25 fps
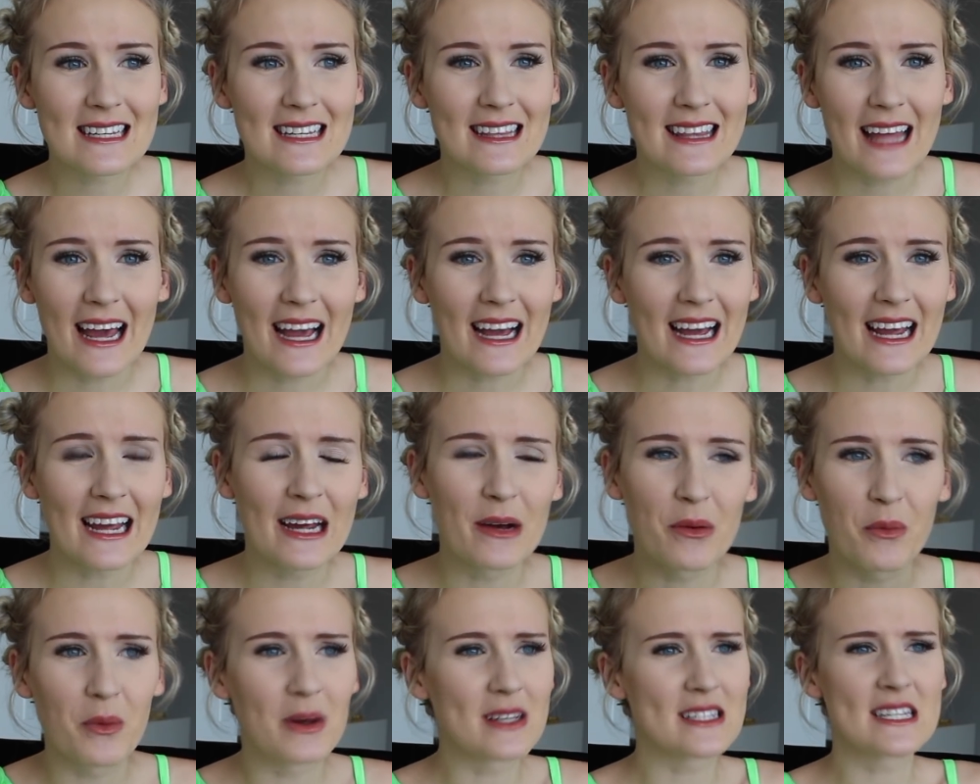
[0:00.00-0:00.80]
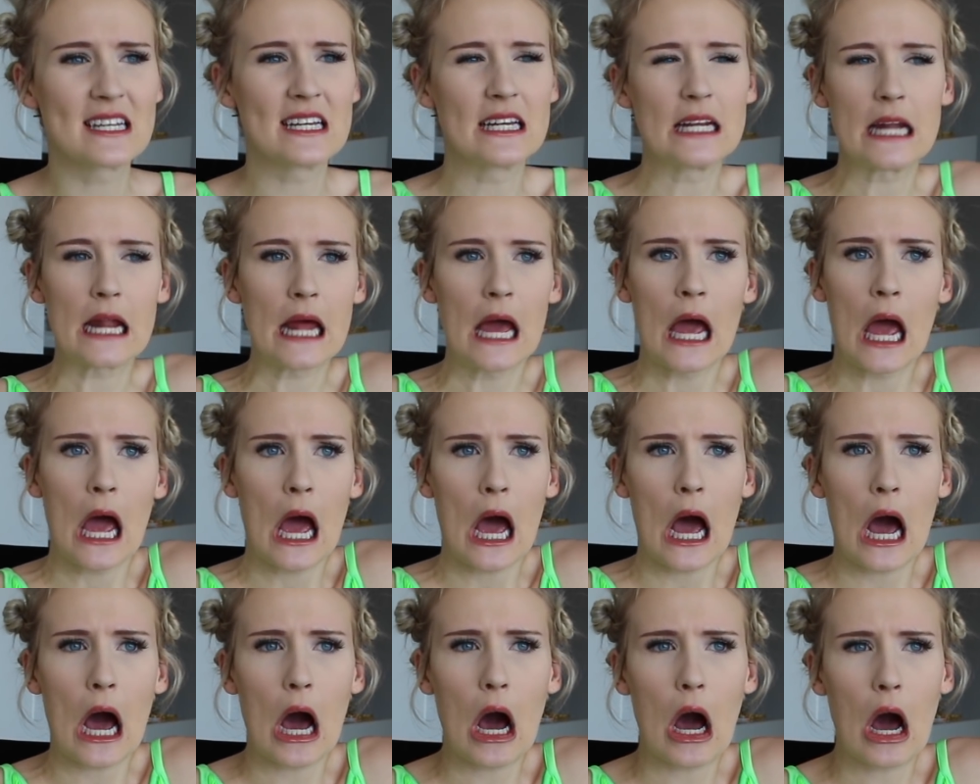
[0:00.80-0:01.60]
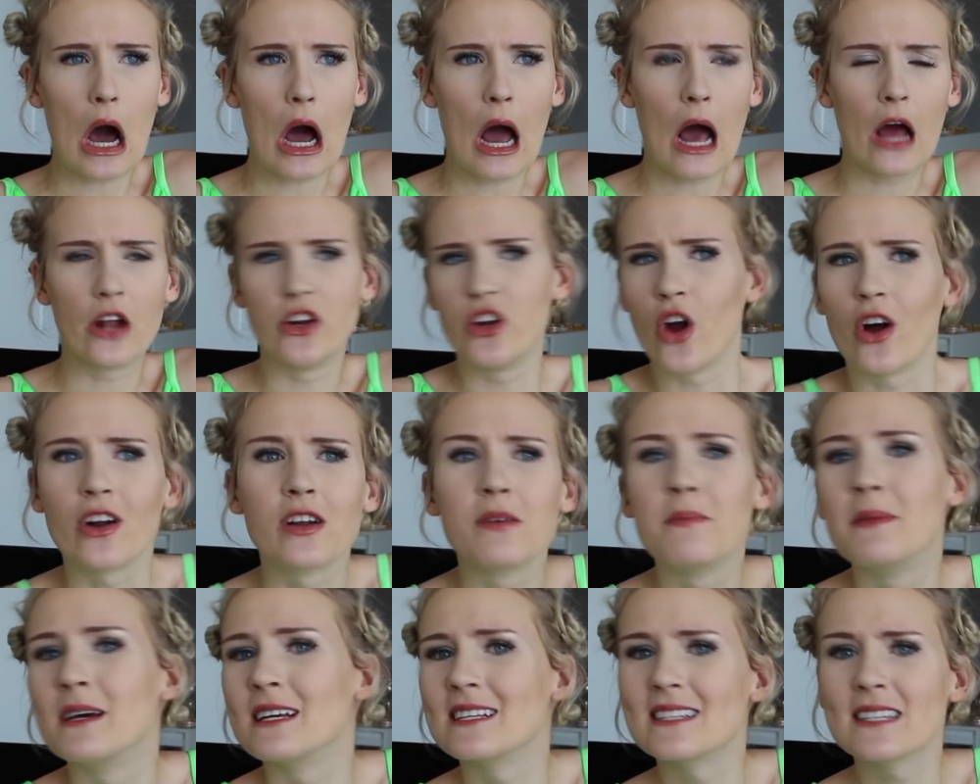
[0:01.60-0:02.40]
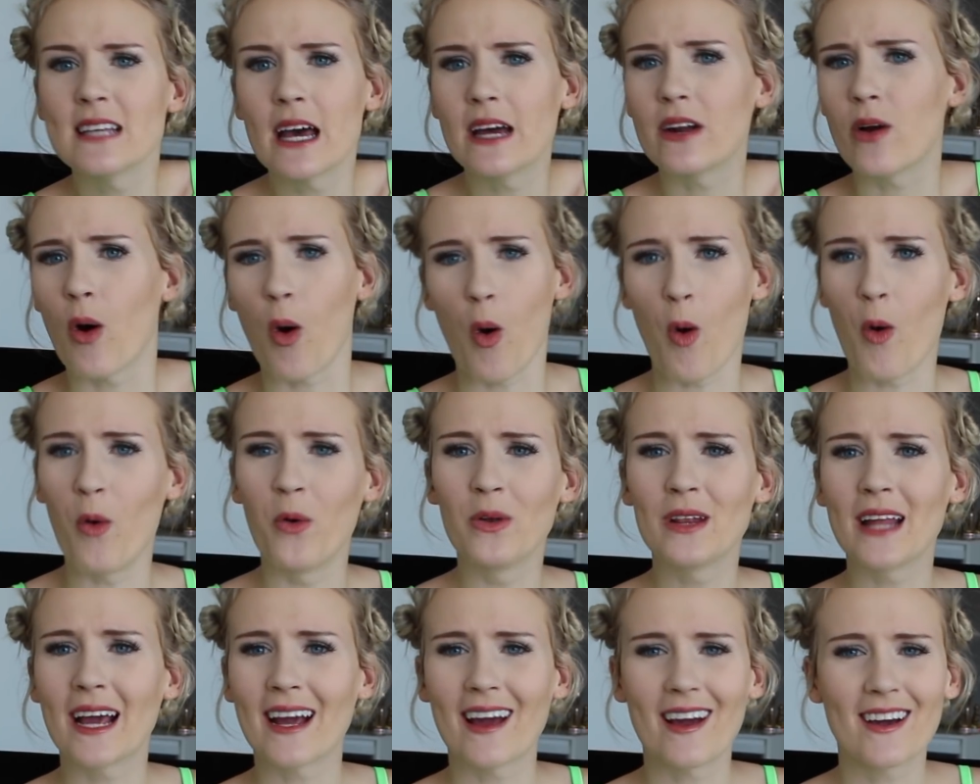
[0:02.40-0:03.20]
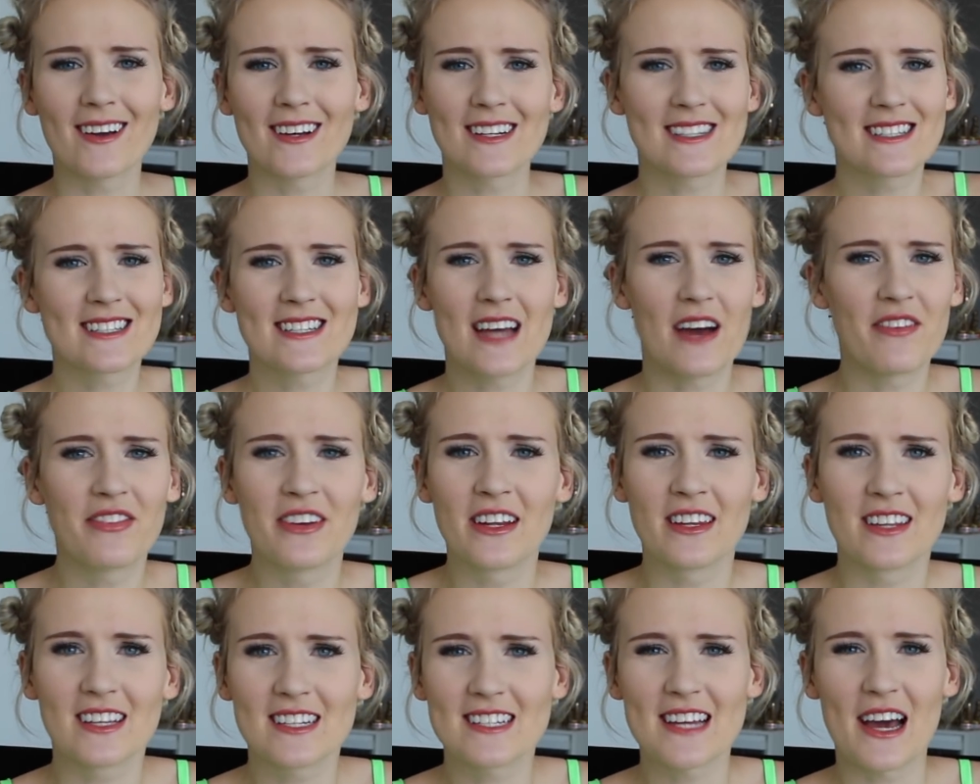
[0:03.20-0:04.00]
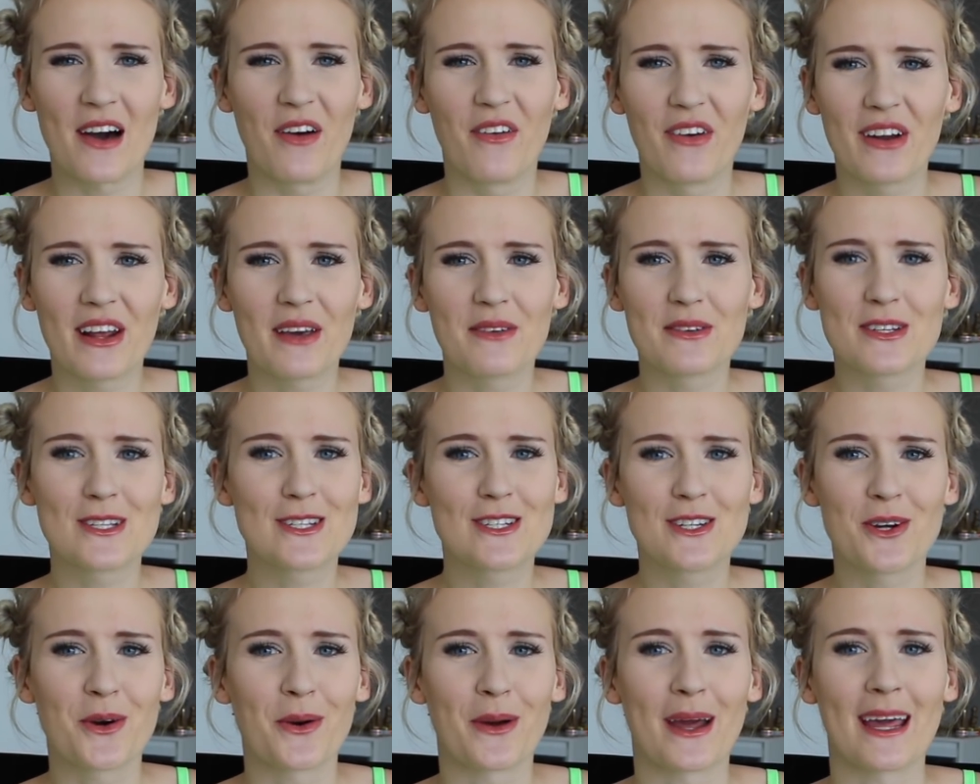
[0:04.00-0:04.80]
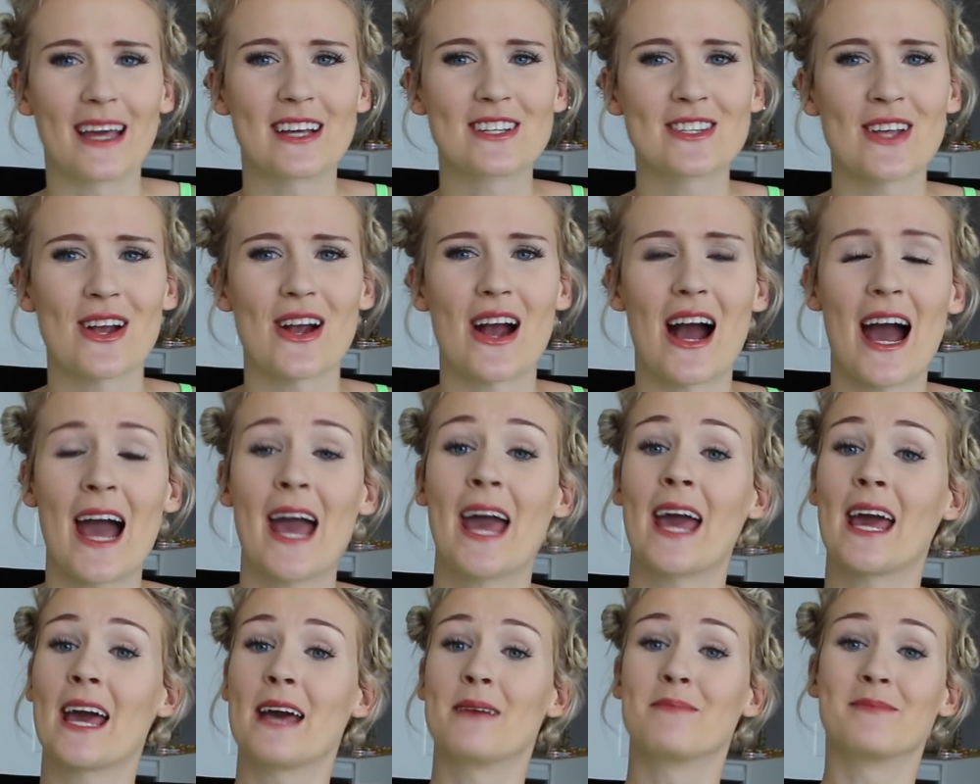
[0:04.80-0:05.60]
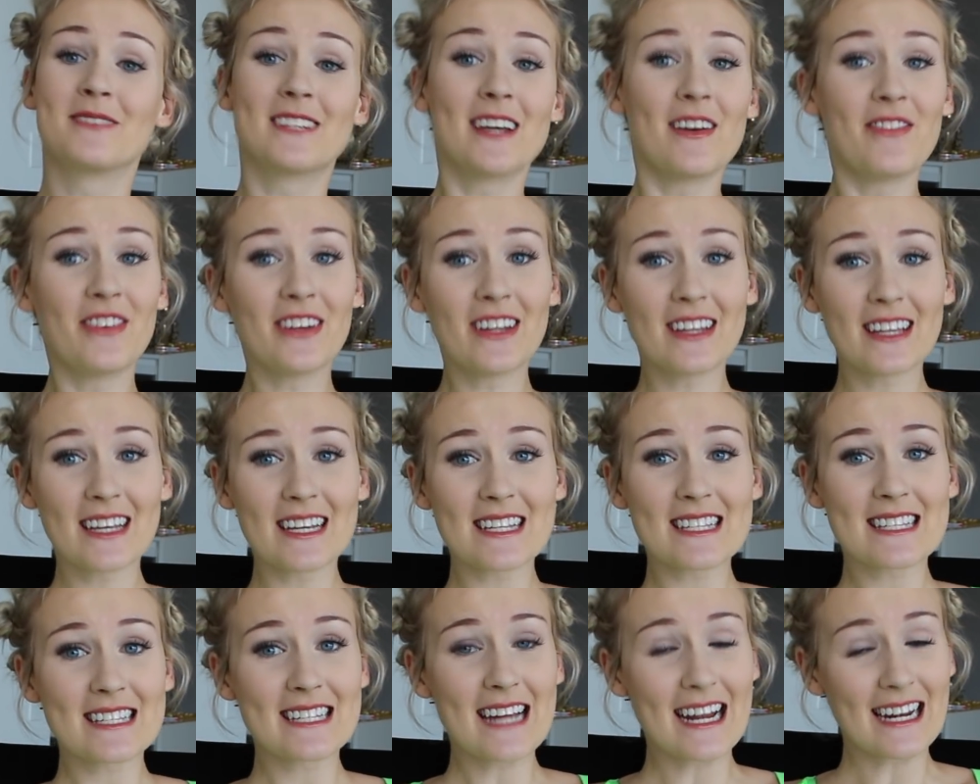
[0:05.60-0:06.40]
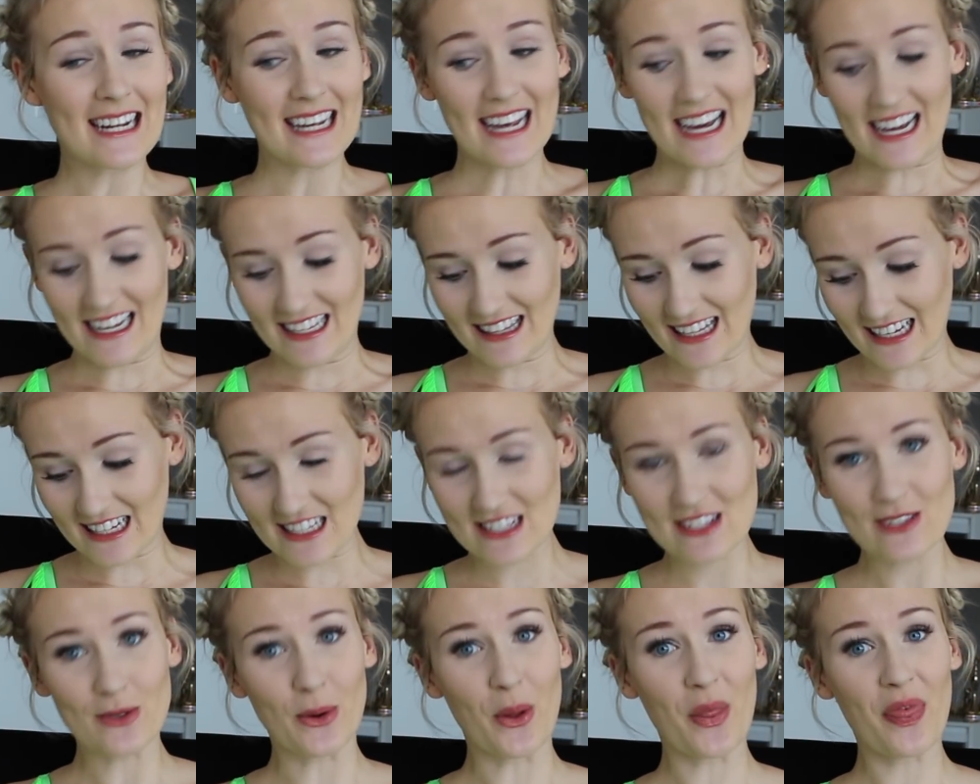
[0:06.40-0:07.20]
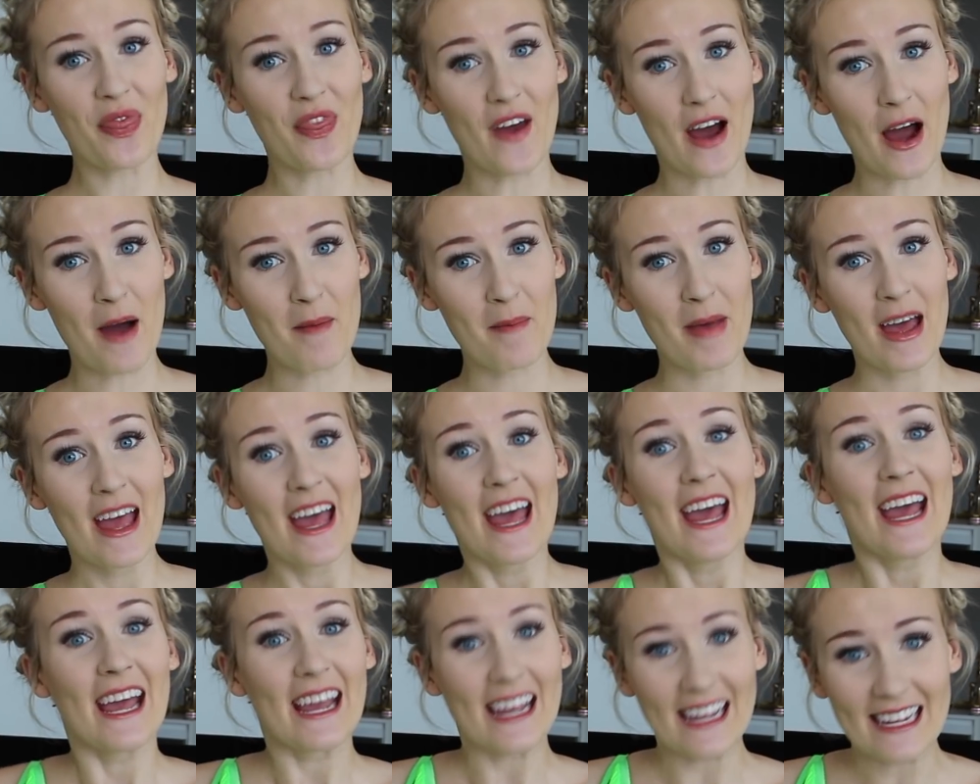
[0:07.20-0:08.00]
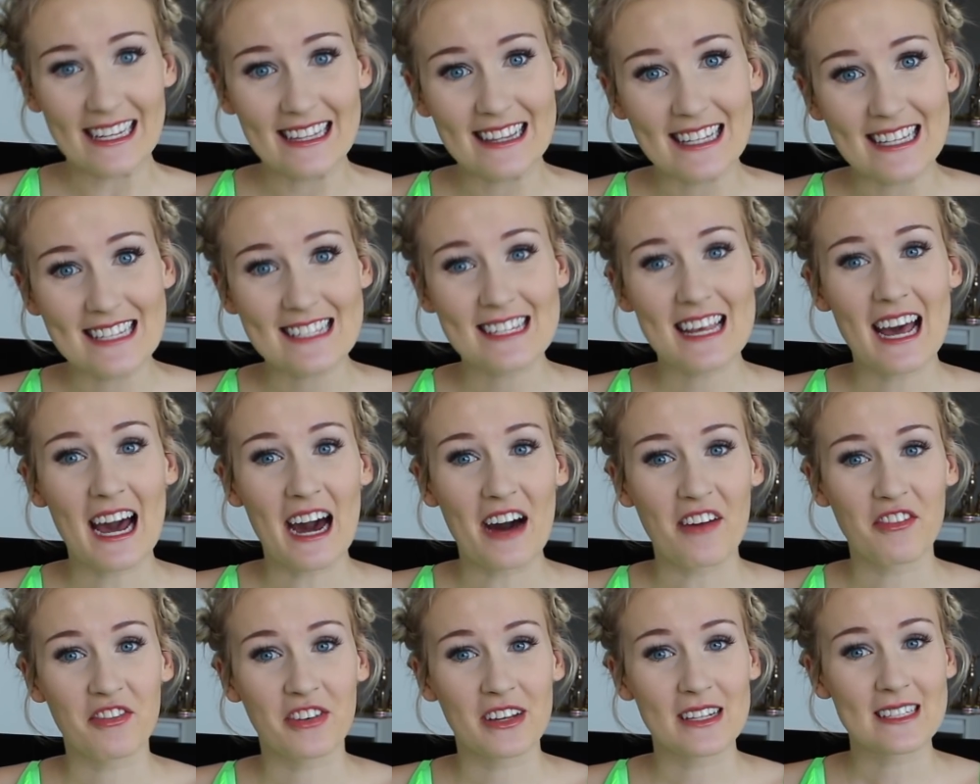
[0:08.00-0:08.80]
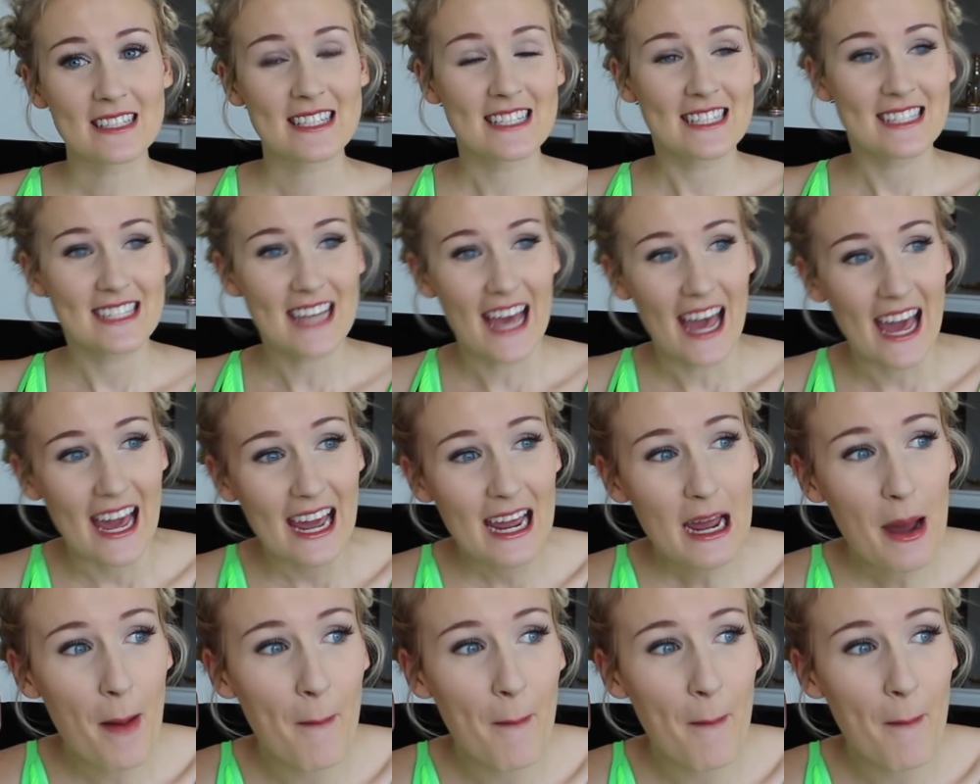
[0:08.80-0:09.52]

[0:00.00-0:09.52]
Like it wasn't anonymous at all. Like I could definitely tell what he was doing. So I am definitely standing out like a sore thumb in this outfit today.